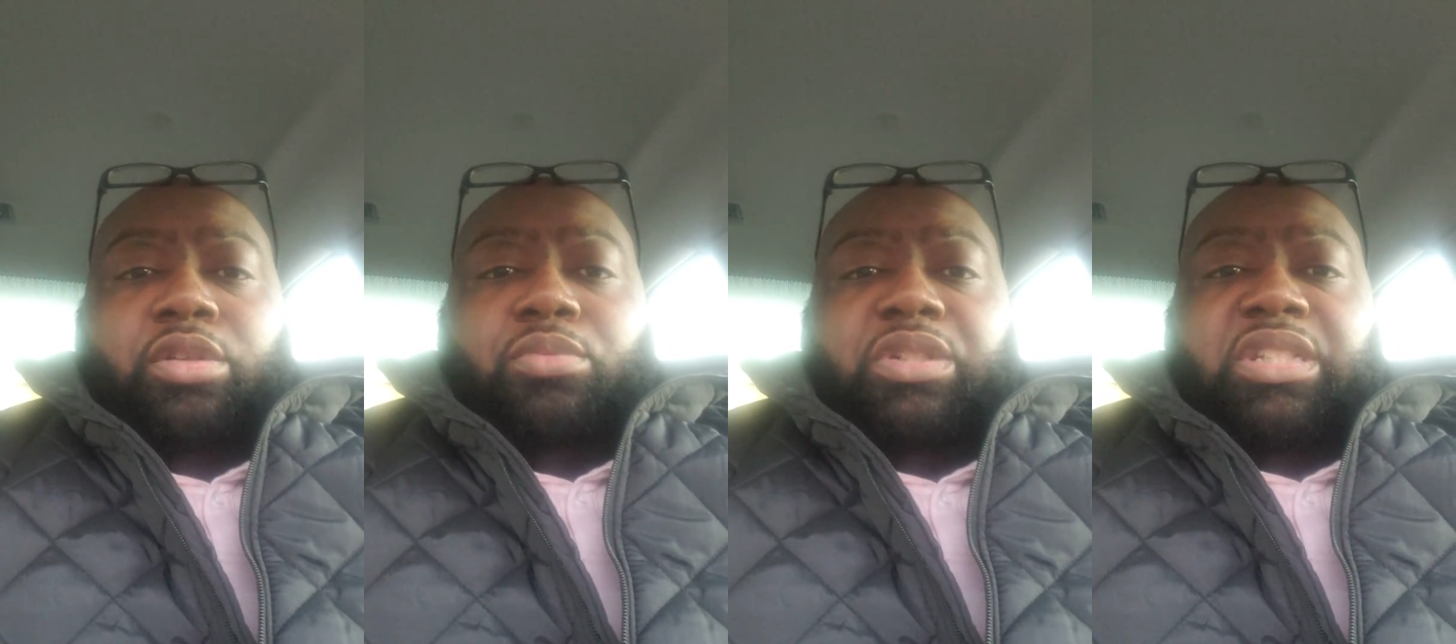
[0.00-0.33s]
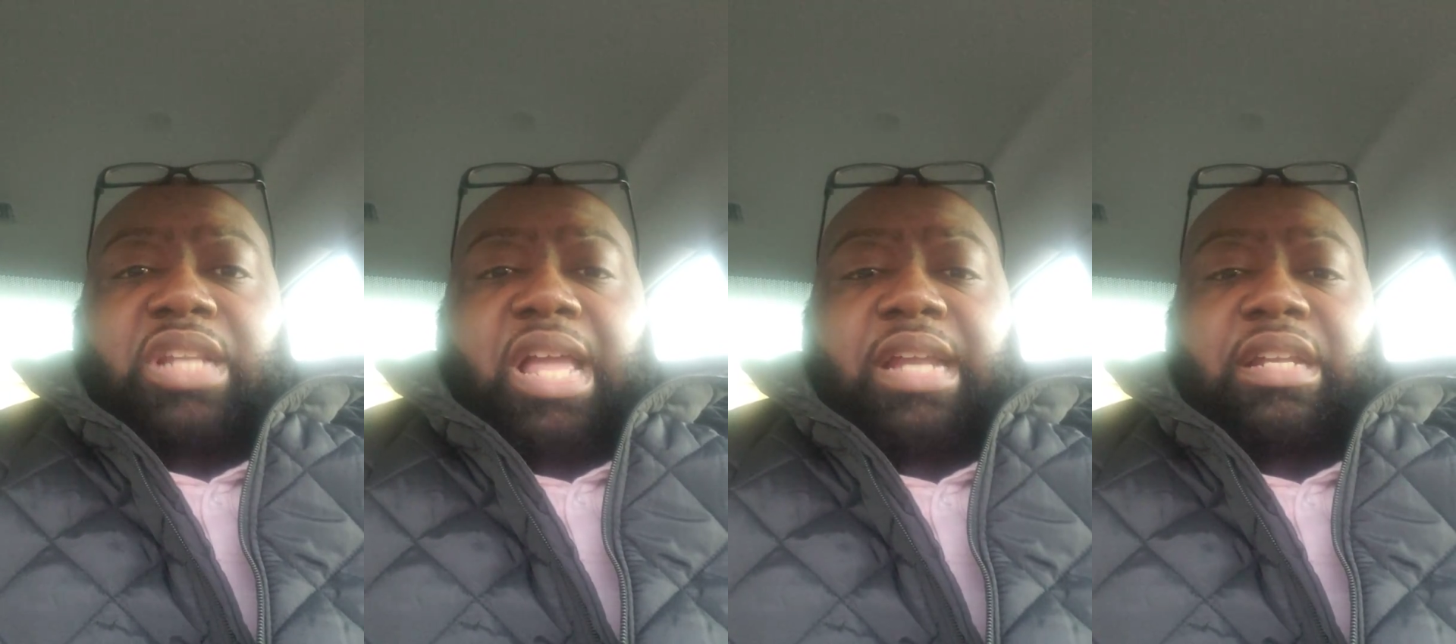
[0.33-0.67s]
you would
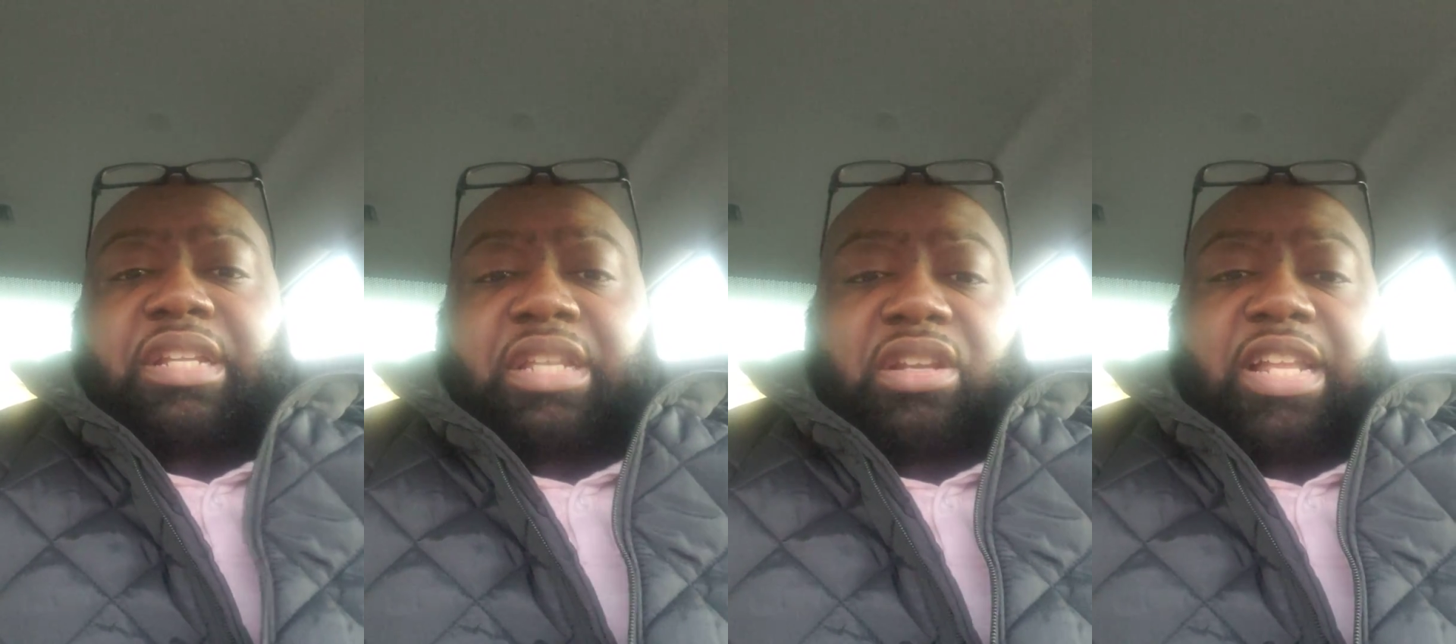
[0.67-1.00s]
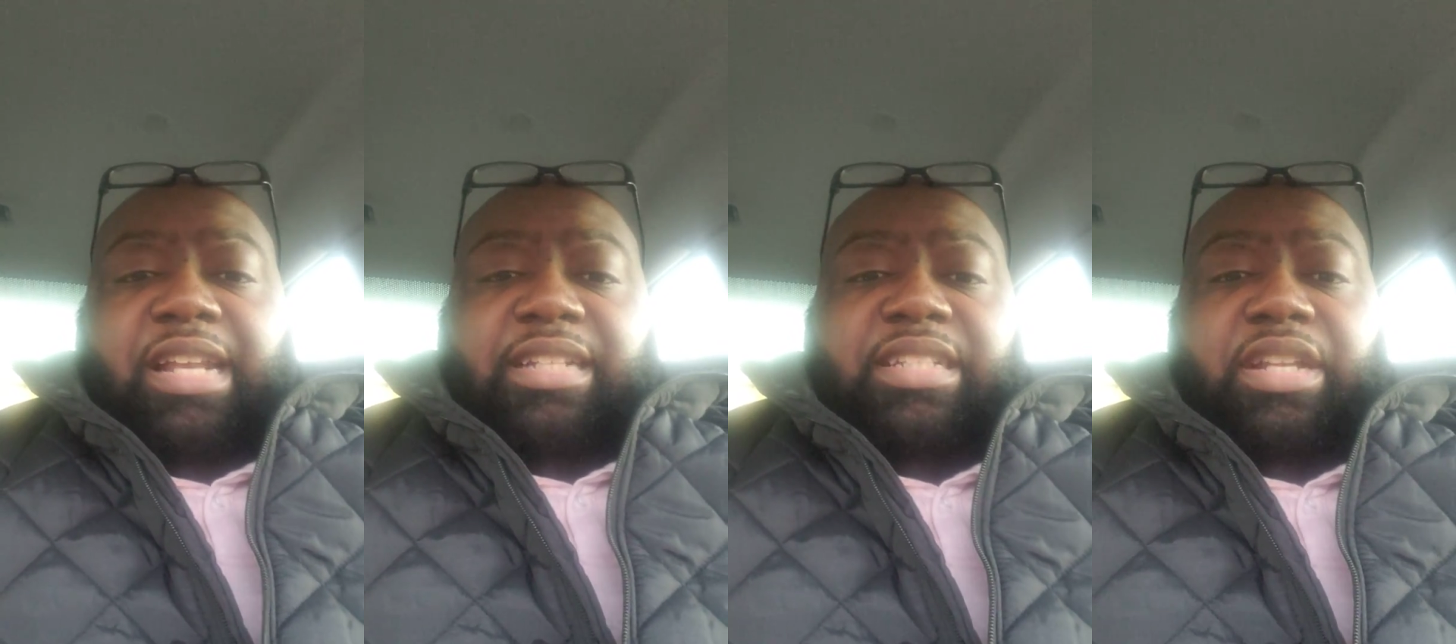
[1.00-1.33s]
slide Nickeil
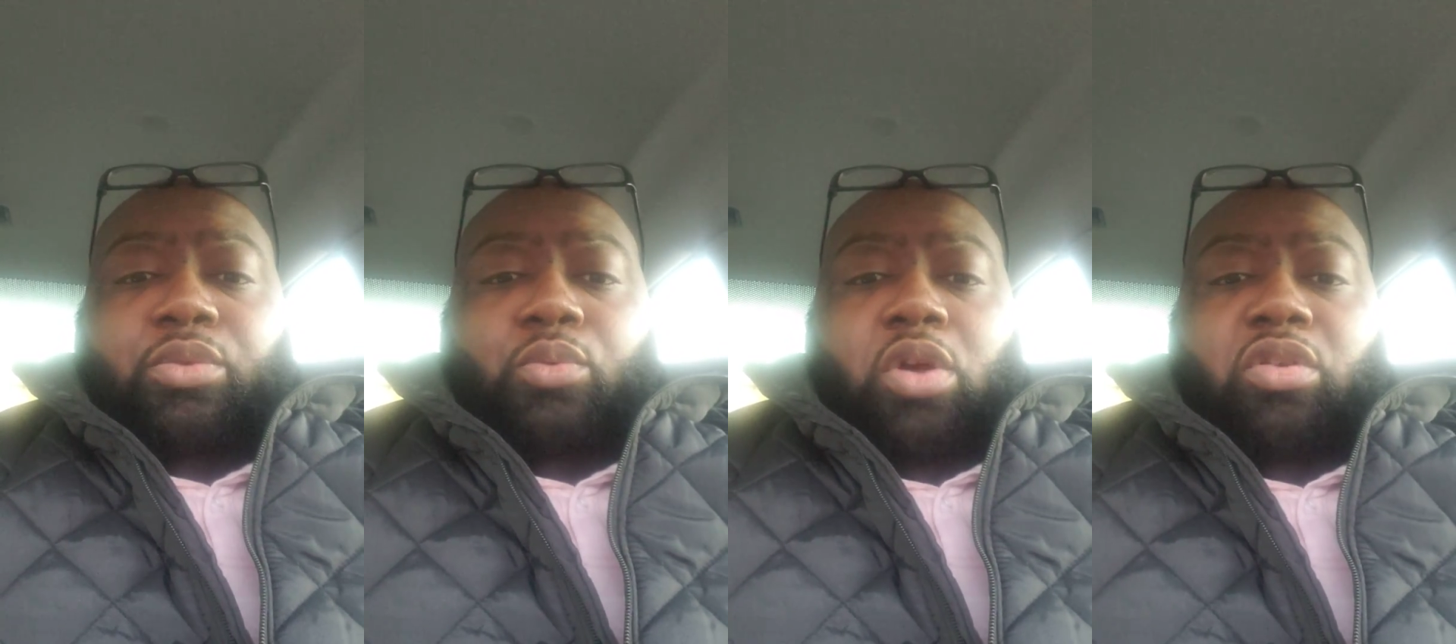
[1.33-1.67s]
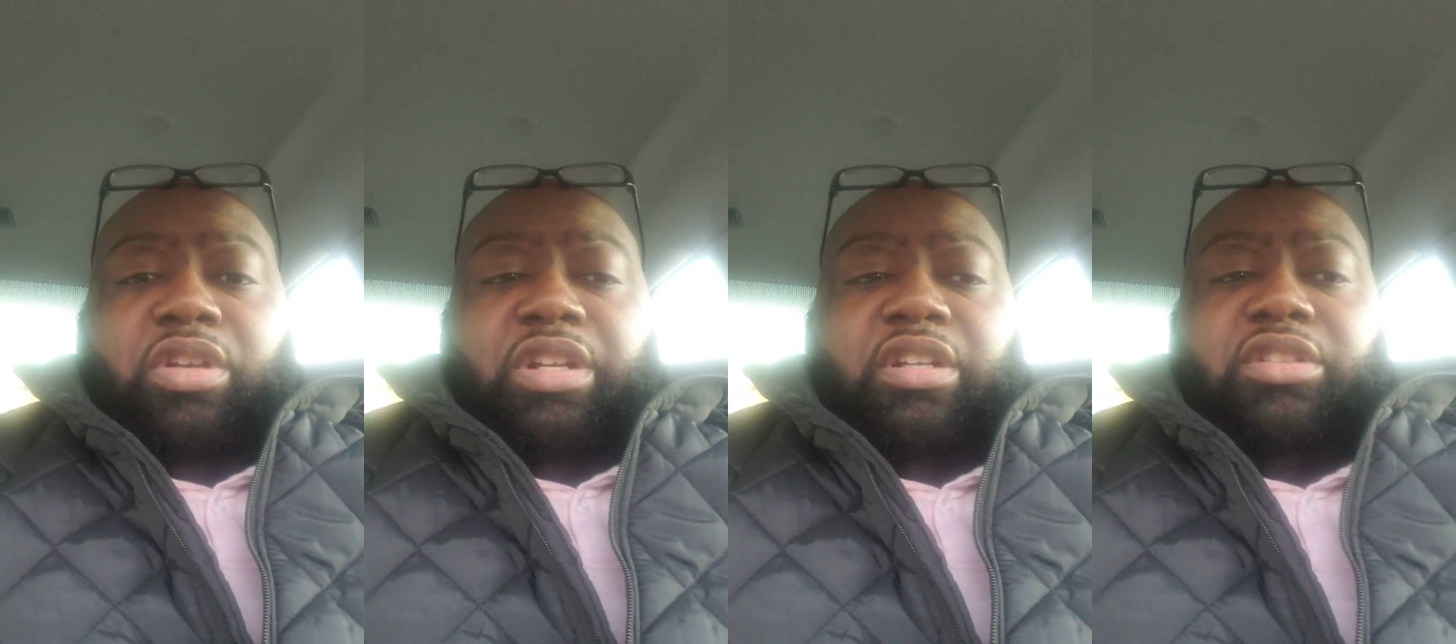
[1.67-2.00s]

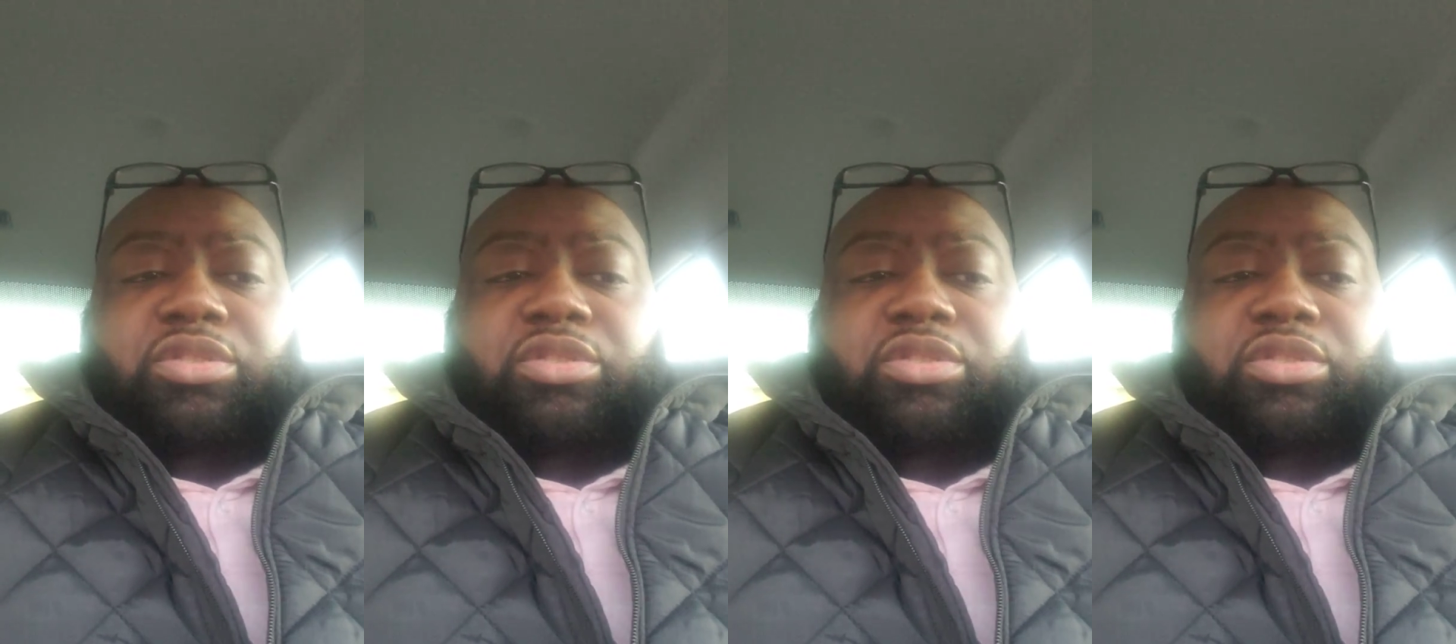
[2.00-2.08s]
Alexander-Walker there.